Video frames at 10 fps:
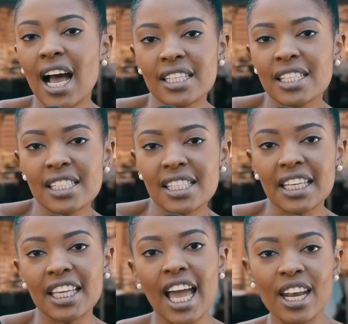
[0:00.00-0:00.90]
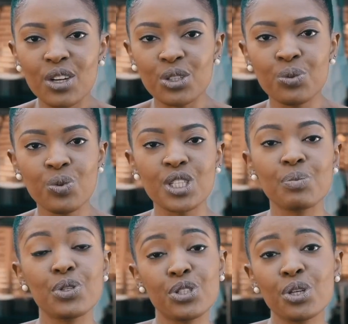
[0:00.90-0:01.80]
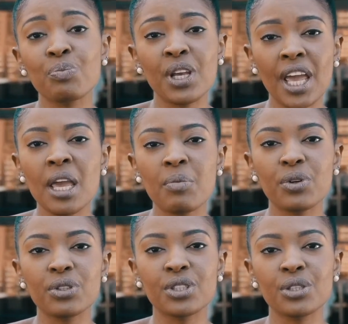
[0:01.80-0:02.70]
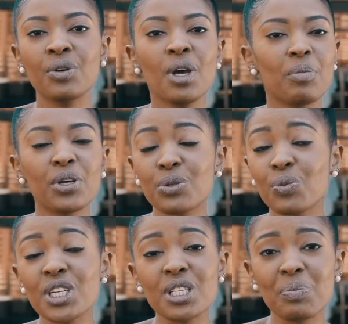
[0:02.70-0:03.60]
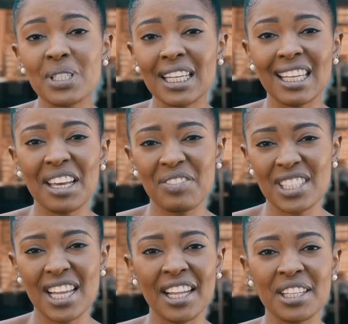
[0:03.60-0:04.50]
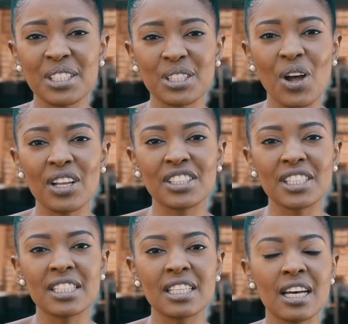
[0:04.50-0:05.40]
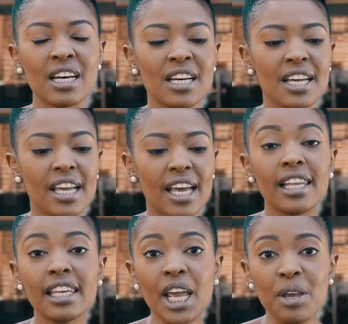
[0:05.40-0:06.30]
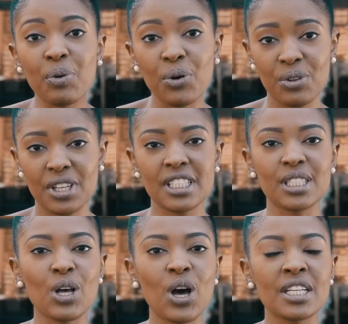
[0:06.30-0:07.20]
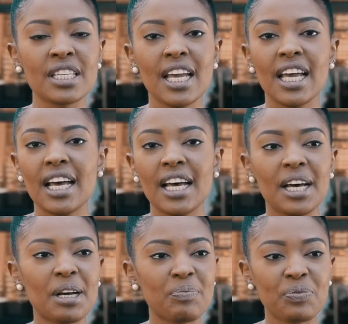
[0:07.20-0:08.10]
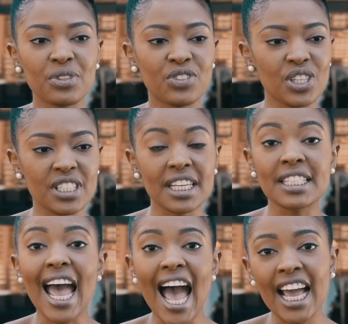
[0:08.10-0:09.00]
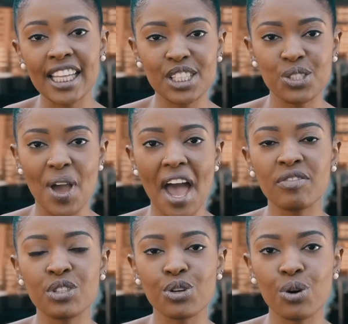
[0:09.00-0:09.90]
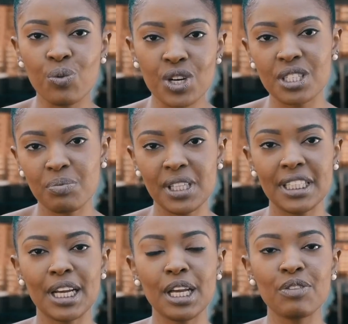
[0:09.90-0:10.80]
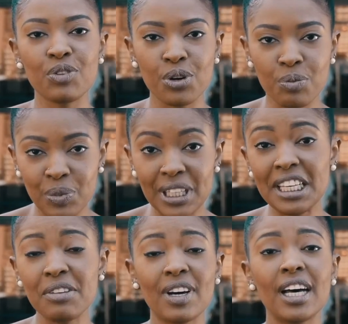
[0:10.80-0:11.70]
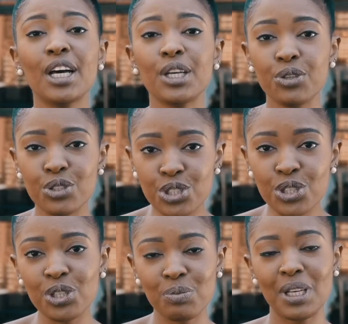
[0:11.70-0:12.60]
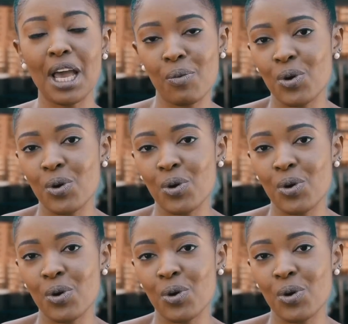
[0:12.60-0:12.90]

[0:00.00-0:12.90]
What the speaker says: artist that cannot do worship. You should be able to, because worship is a lifestyle. It's not just a label. It's not just a tag that you have that you're a worship leader. If you're a believer, you should be a